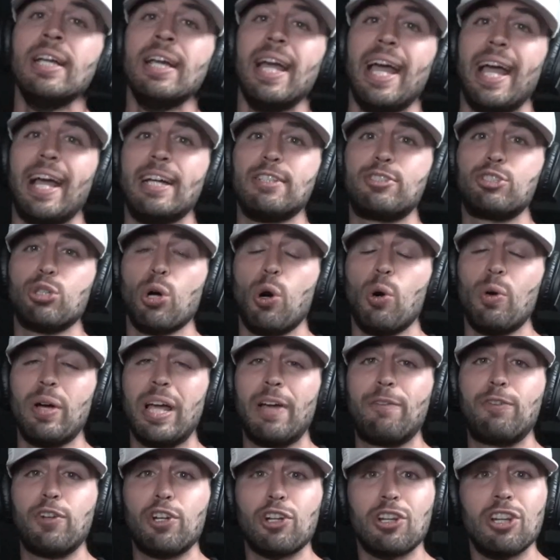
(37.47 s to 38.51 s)
And so
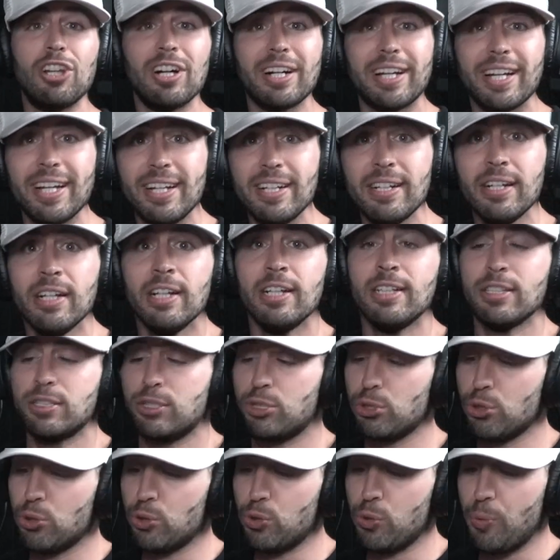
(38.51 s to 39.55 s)
if you're looking
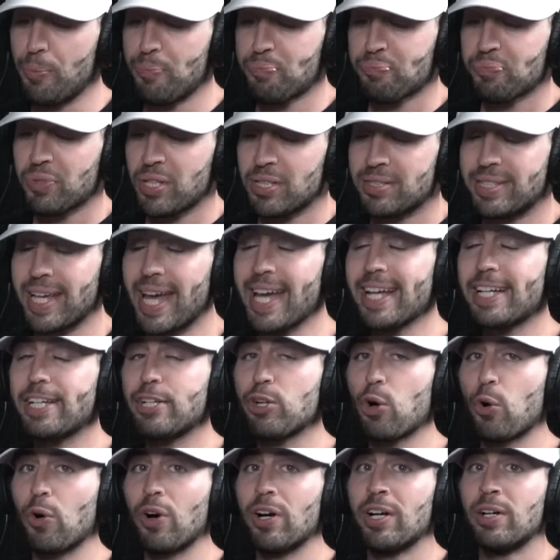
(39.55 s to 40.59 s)
to take
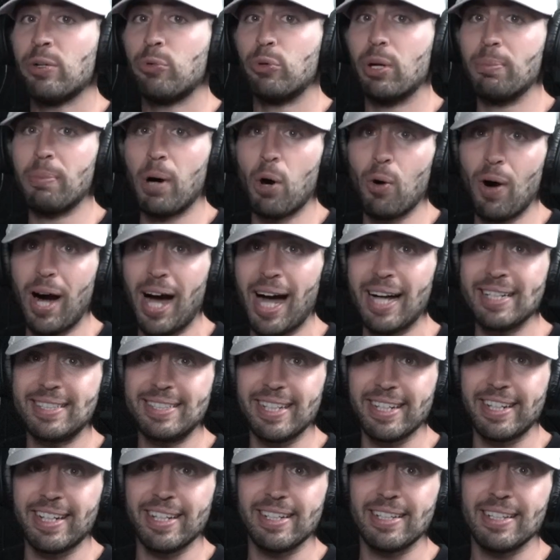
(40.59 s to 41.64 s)
your remote
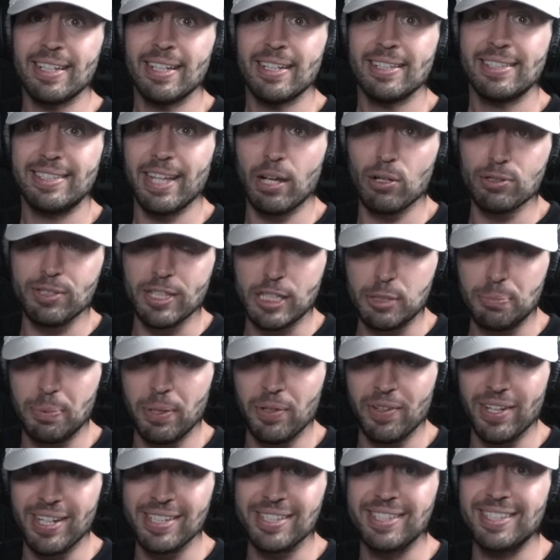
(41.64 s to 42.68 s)
high-ticket sales
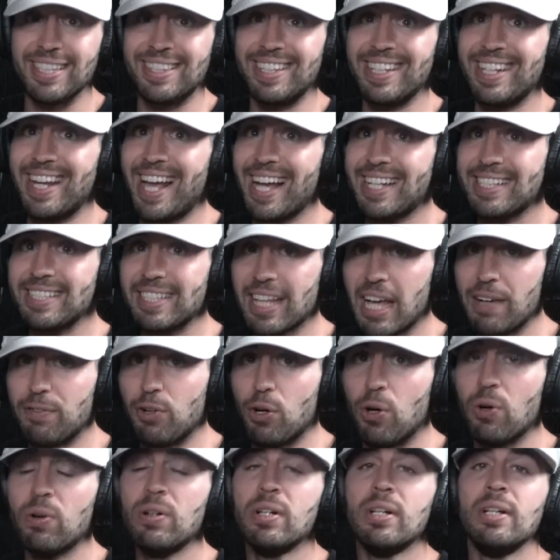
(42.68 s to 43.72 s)
experience to the next
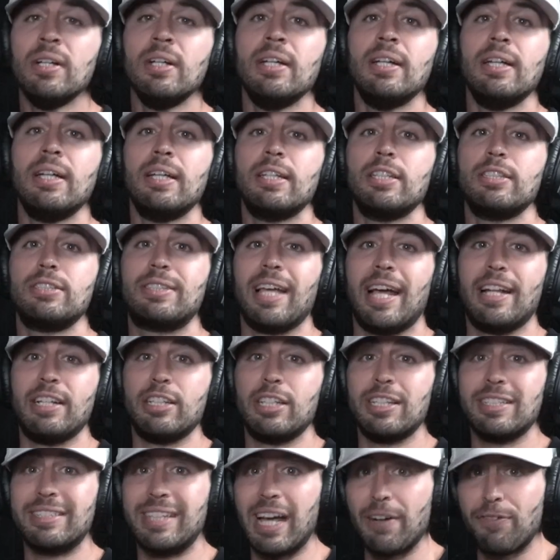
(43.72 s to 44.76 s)
level,
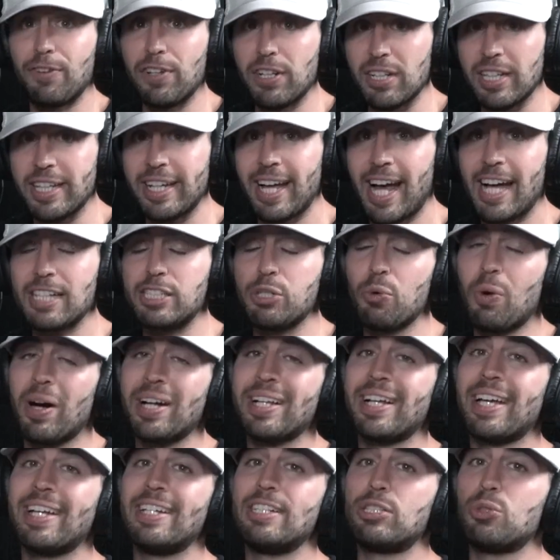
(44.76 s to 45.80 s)
then definitely, guys, you want
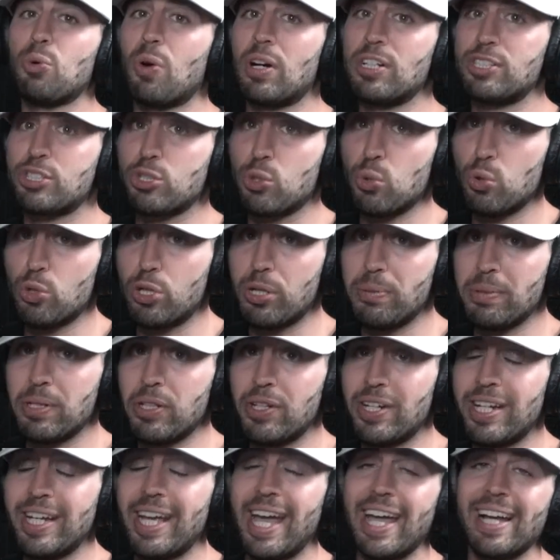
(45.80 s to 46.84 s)
to get into our school
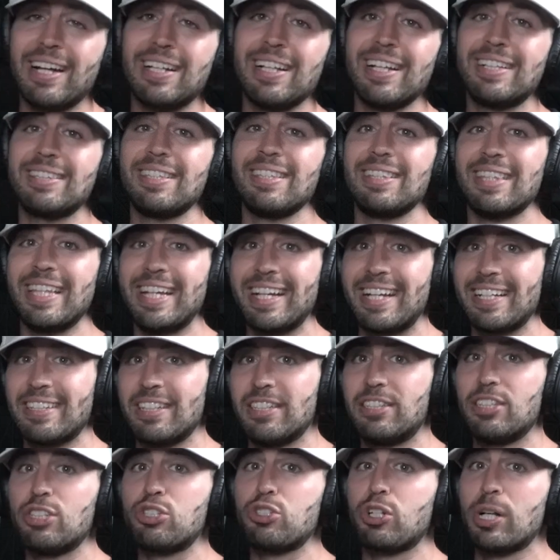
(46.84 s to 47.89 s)
community and click the link in the
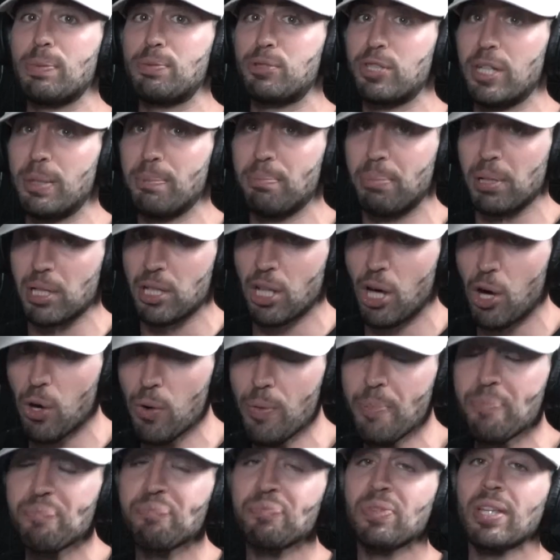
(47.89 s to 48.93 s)
description
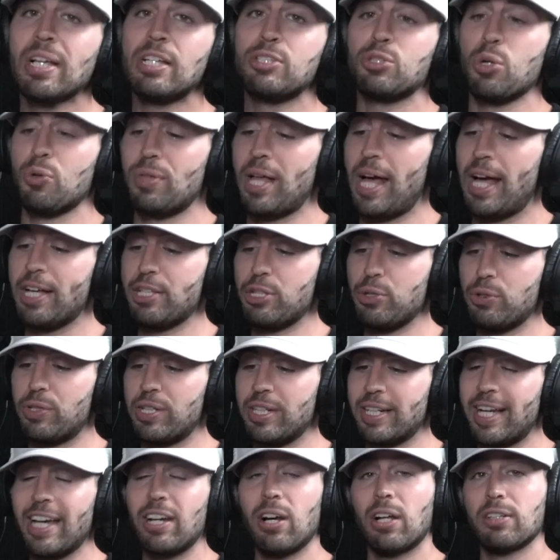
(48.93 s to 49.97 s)
below so that you
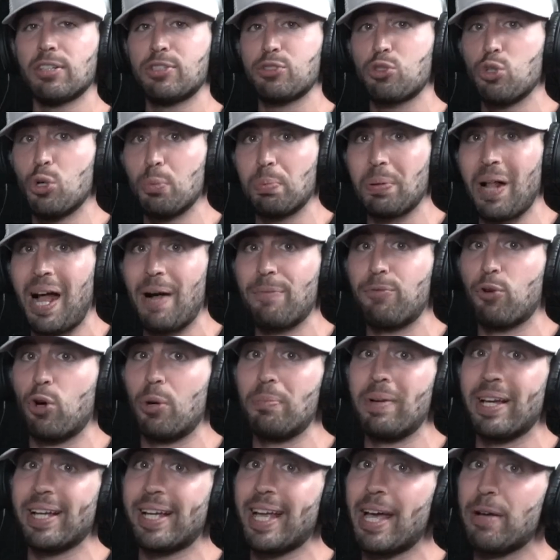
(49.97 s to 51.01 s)
can get on the school
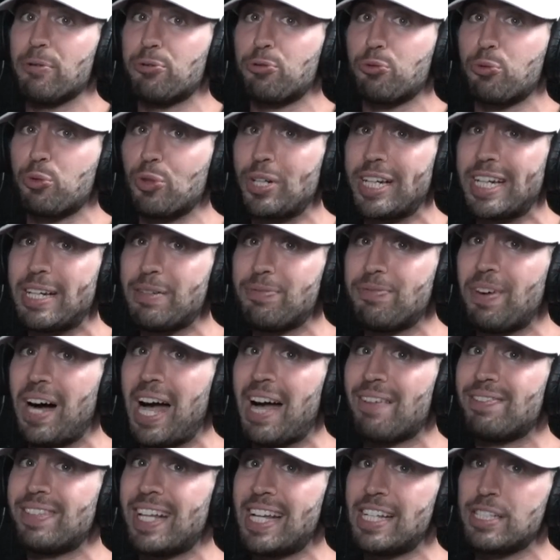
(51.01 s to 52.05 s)
platform and get free
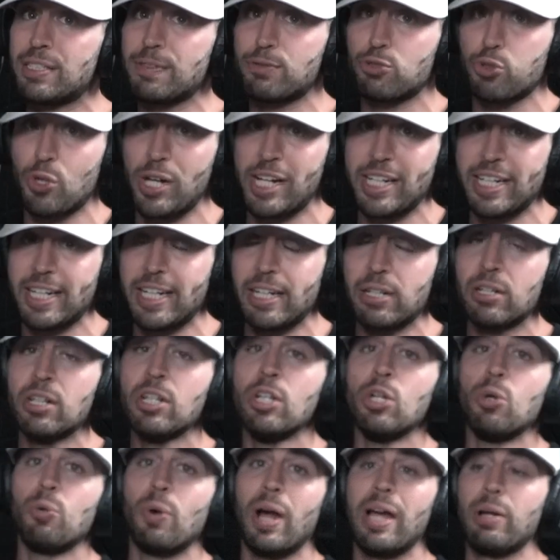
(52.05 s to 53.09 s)
5 days of training,
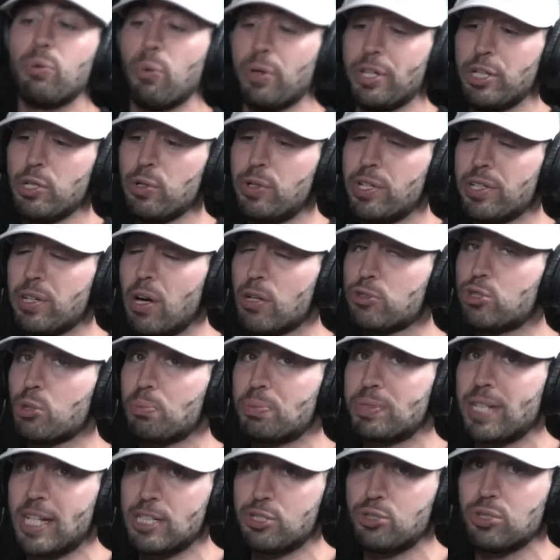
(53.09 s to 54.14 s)
right? Where you can also
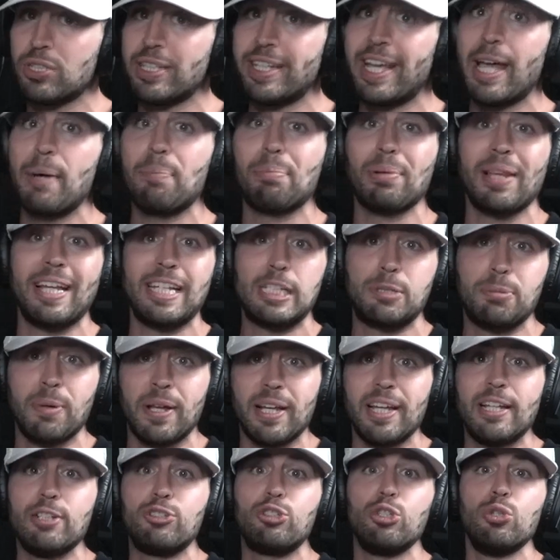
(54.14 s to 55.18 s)
potentially get
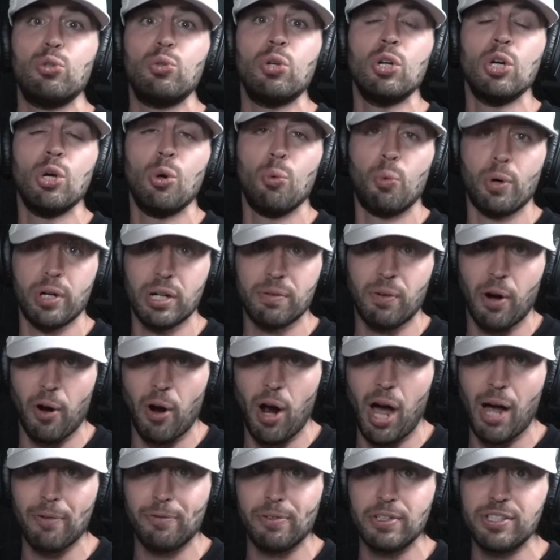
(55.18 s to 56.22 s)
placement into one of our
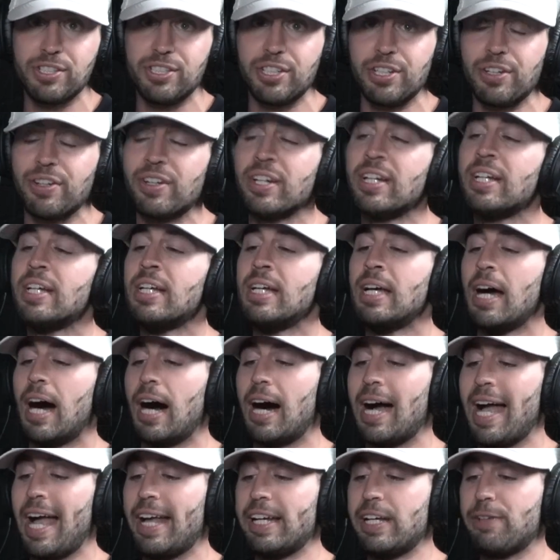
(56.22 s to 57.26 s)
offers here.
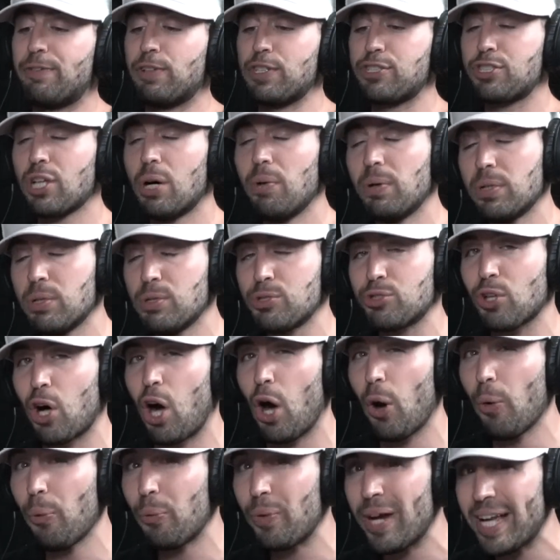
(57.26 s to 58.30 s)
And if you're someone who's
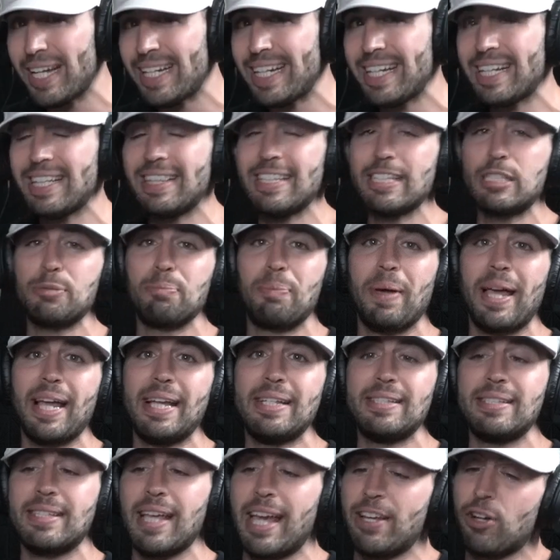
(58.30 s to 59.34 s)
already in the
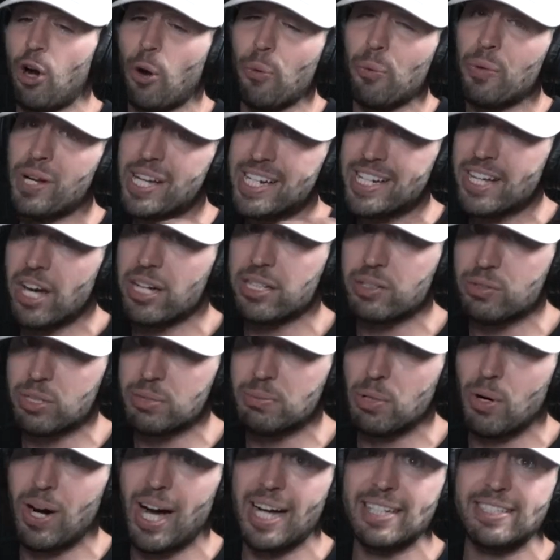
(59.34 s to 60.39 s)
space and already on a
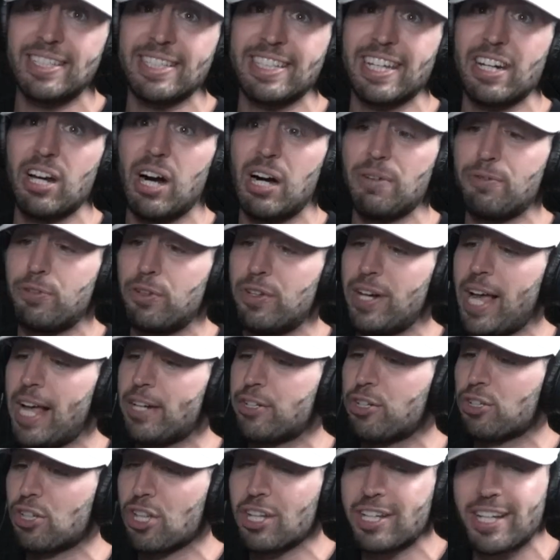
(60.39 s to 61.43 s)
remote high ticket offer and
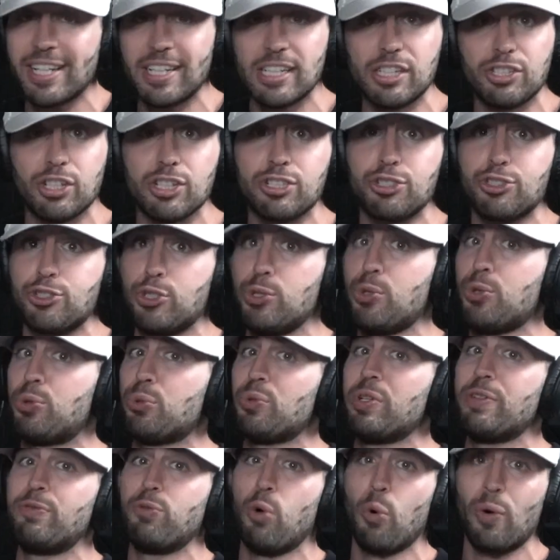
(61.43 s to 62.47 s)
you're looking to just 2,
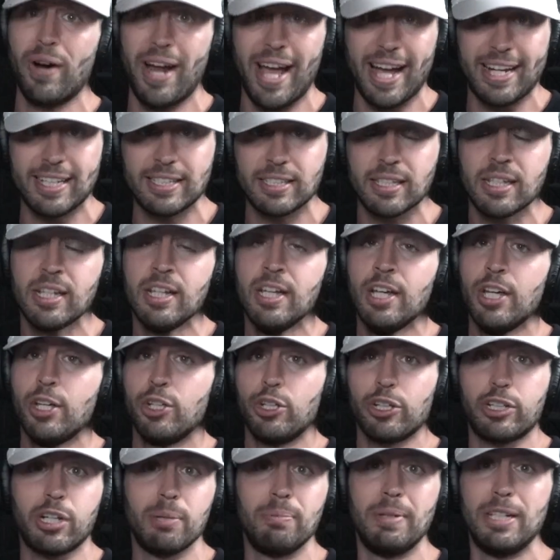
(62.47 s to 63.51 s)
3, 4x
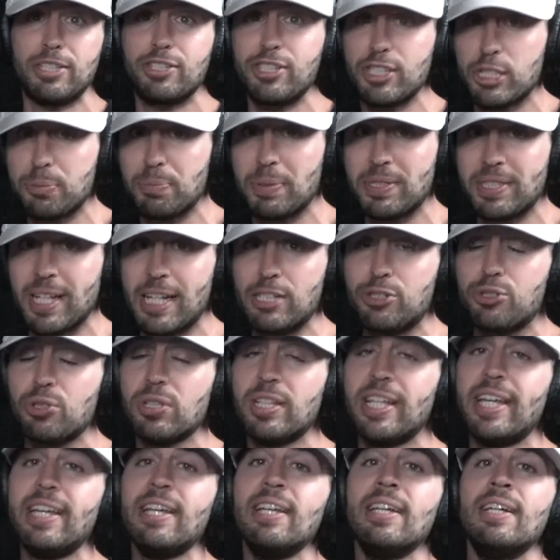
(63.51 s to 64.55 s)
your commissions
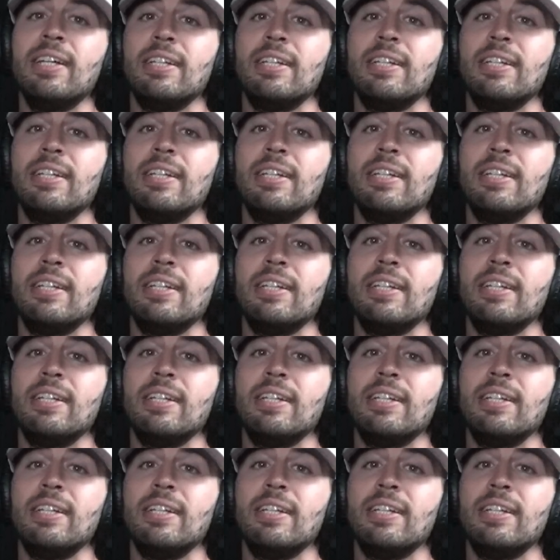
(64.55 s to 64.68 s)
potentially,